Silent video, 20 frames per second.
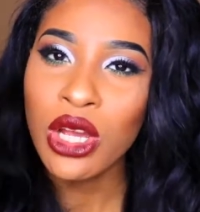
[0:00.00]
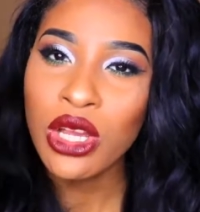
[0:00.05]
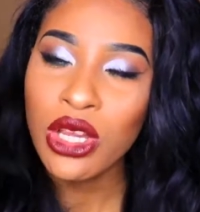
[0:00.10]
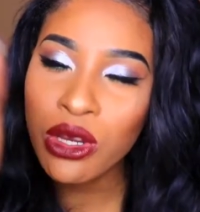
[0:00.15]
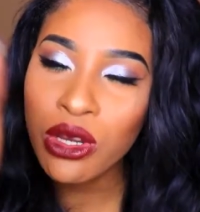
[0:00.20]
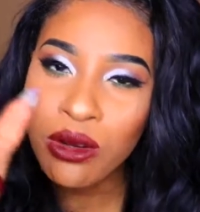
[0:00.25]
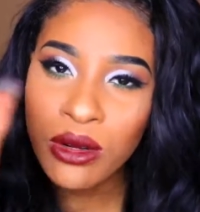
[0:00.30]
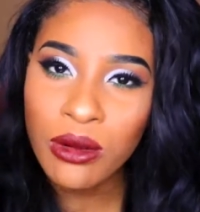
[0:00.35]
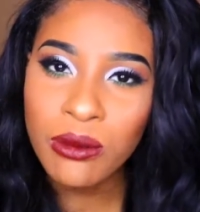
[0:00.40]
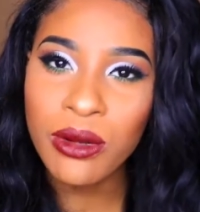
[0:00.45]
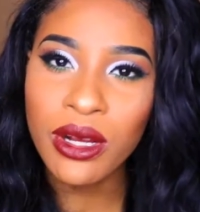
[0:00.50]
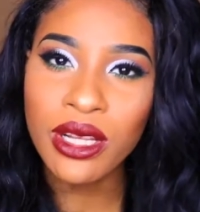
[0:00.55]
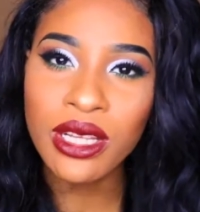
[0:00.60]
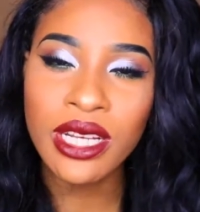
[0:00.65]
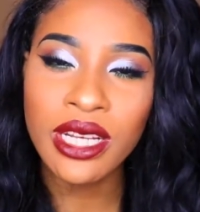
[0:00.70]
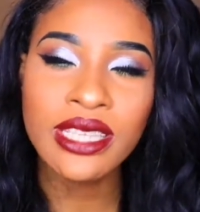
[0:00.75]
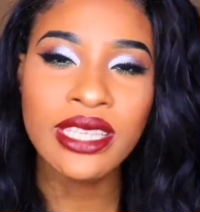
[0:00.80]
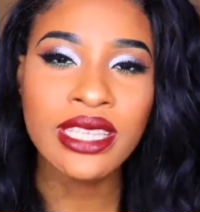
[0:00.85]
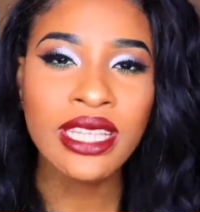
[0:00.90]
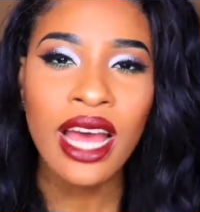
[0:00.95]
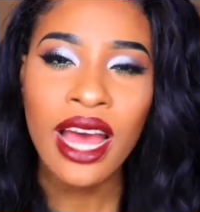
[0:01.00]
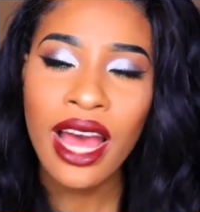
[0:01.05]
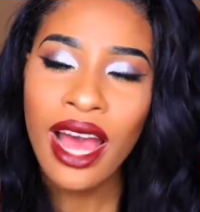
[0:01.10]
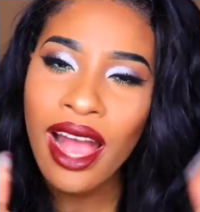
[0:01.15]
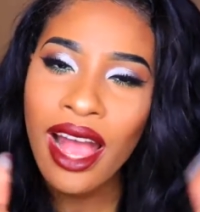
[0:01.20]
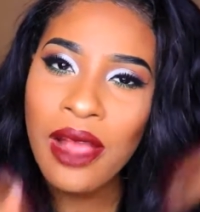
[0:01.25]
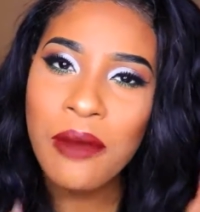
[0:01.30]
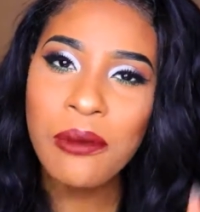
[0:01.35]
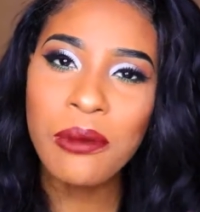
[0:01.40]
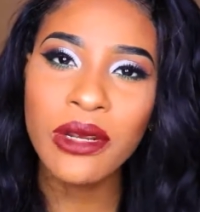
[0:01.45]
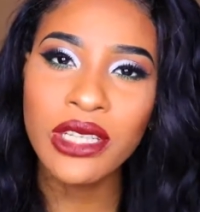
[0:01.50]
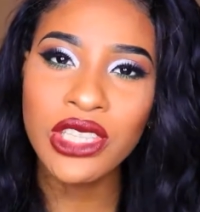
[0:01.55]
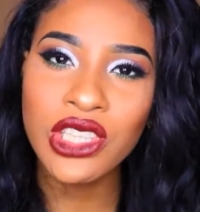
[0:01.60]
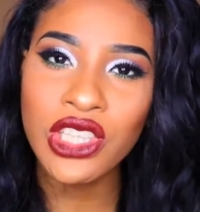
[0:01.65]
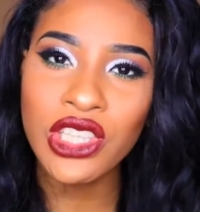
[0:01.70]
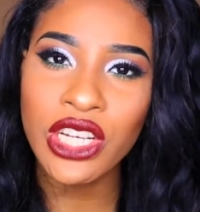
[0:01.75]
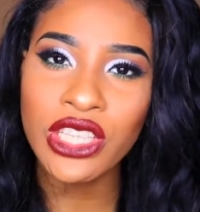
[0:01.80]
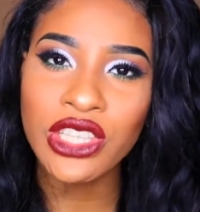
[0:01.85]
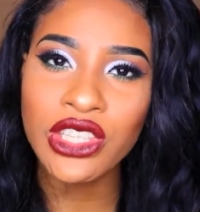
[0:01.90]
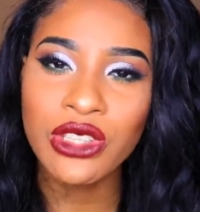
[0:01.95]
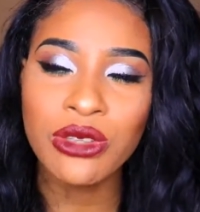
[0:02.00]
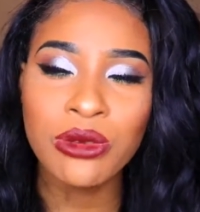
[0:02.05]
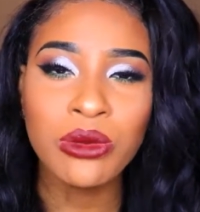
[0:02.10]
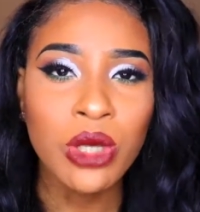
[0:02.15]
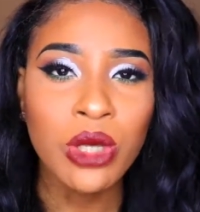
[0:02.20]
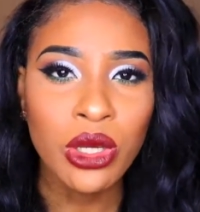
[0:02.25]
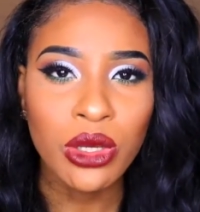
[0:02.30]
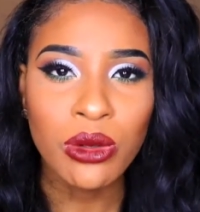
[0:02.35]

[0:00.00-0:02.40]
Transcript: You the realest. I appreciate you.